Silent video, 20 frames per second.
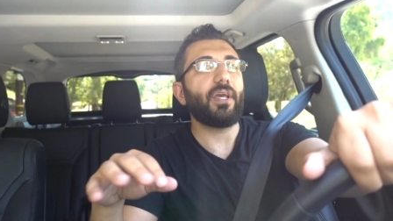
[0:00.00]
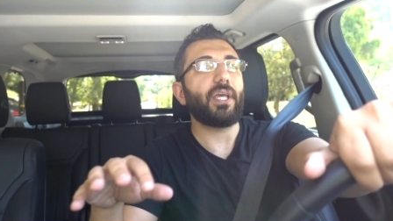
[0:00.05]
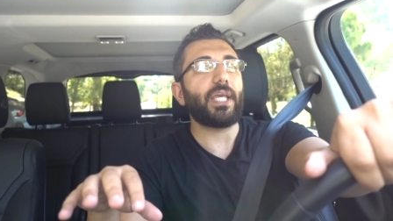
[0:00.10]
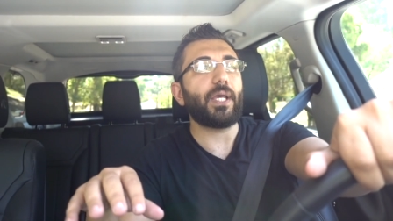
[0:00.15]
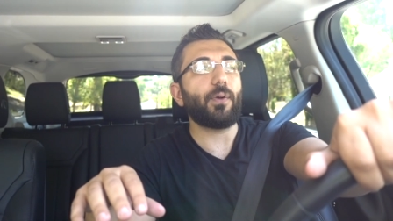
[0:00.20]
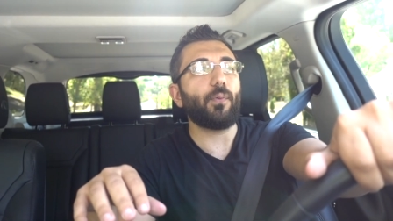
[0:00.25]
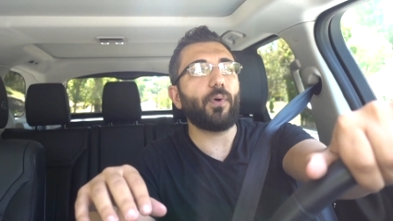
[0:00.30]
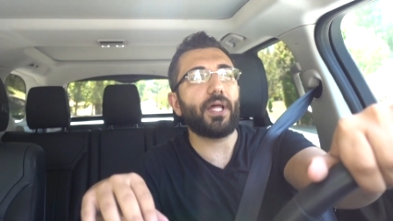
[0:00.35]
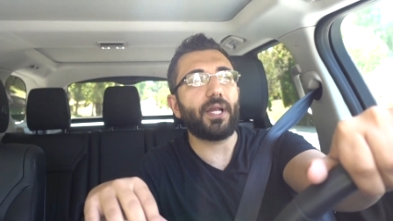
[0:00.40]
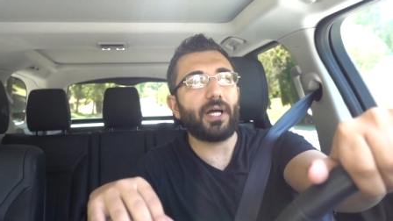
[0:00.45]

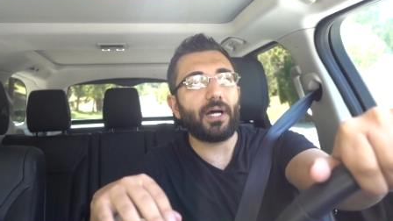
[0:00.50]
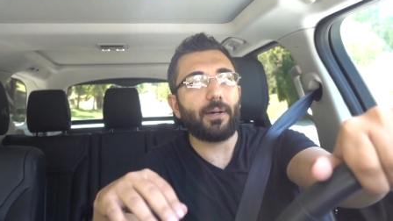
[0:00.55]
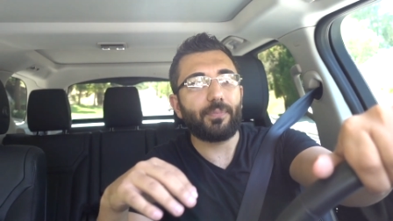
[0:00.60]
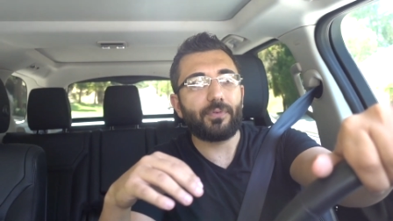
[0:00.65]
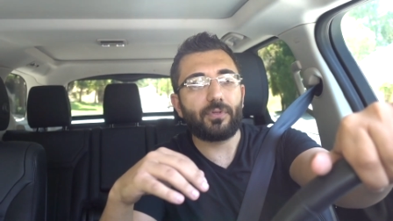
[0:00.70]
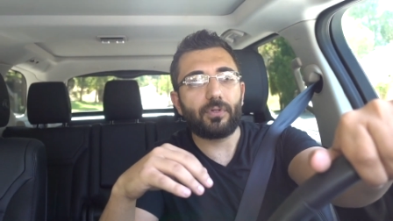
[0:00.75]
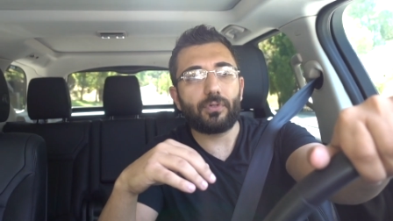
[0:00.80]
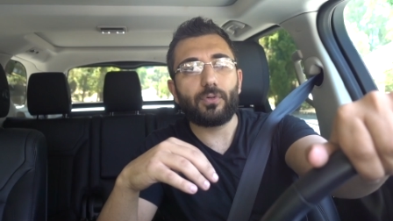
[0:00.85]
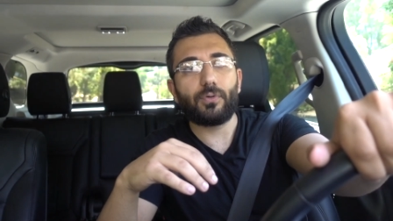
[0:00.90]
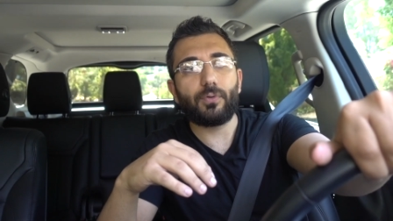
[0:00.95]
He went
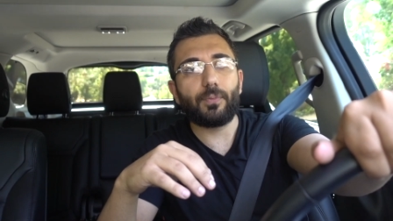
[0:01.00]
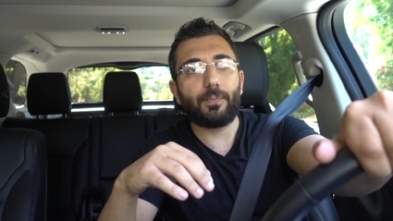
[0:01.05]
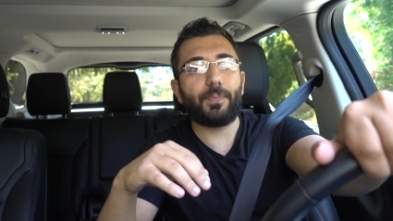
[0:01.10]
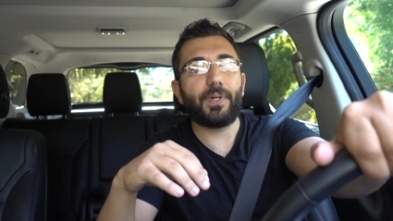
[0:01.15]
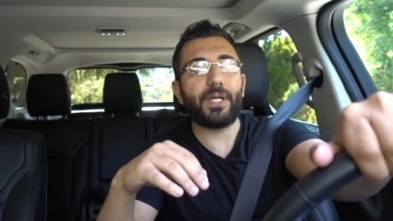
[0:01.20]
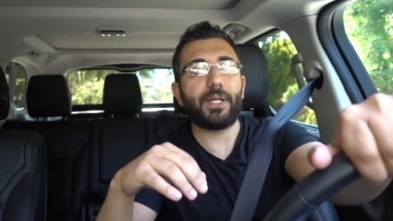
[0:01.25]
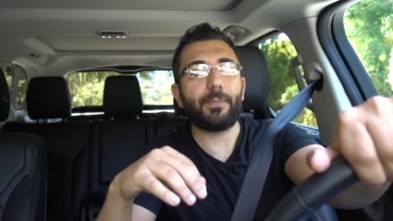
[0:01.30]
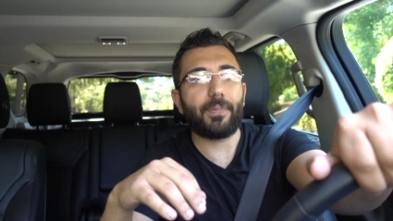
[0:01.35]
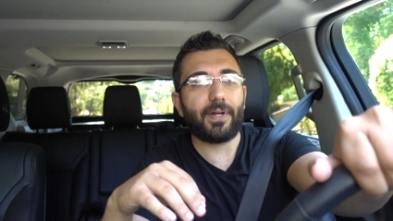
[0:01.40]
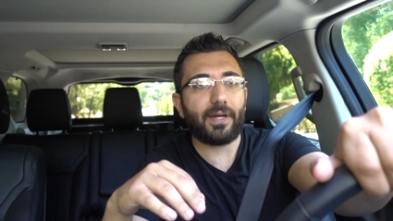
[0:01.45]
up to
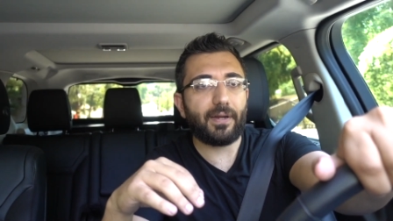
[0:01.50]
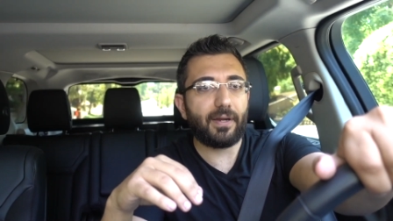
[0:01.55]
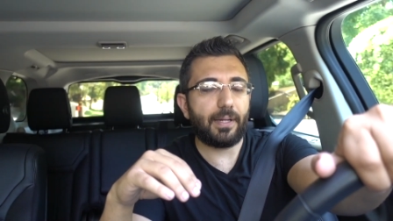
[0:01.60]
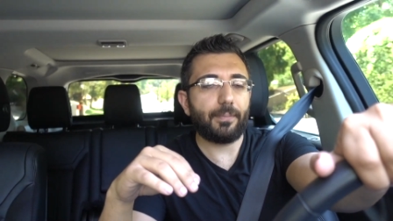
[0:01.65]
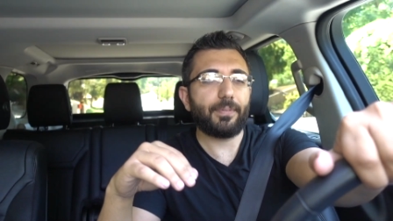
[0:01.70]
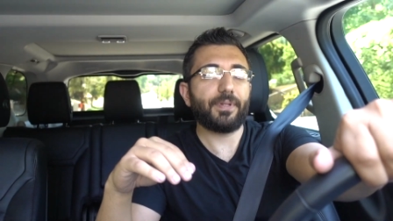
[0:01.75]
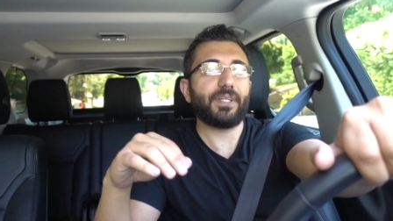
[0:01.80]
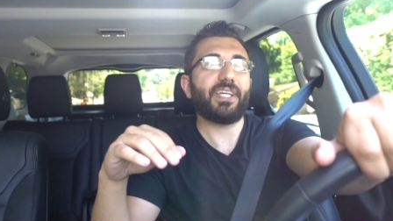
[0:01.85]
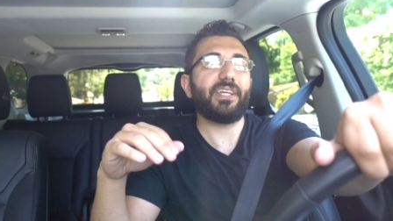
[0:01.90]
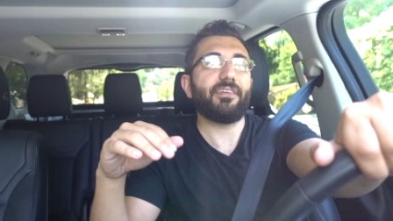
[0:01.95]
Big Bear,
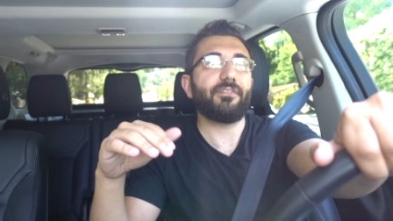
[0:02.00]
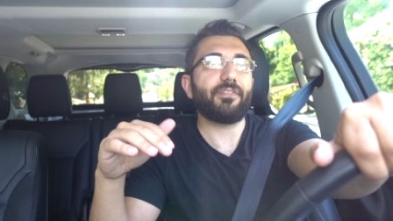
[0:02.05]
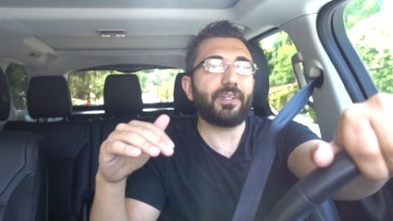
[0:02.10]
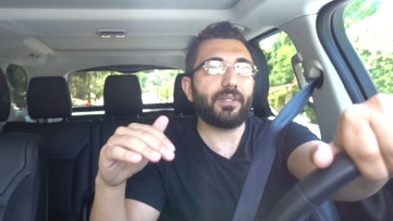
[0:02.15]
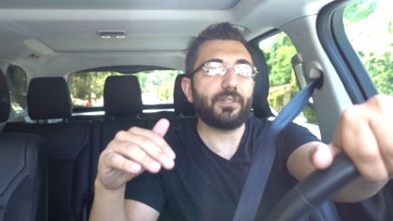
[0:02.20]
I believe,